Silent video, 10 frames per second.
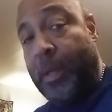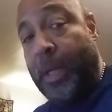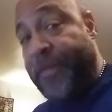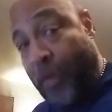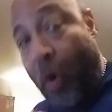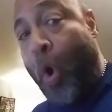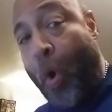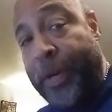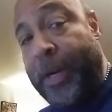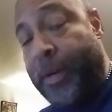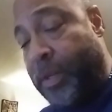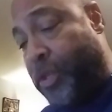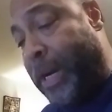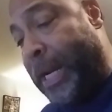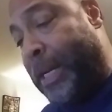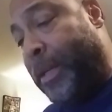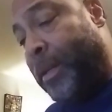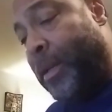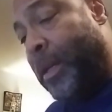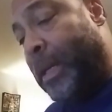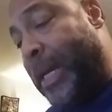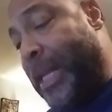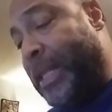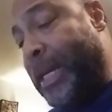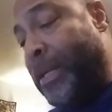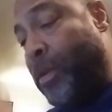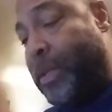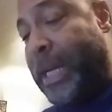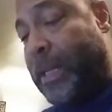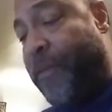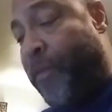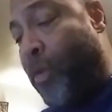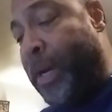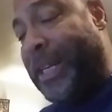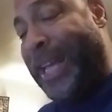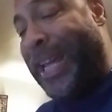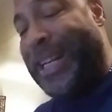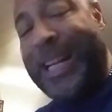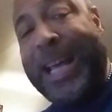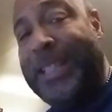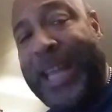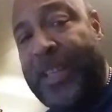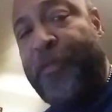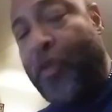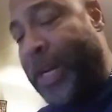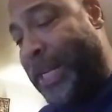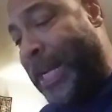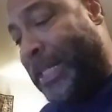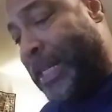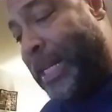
And for a whole year, you're training. And then you take the 40 day It takes 40 days to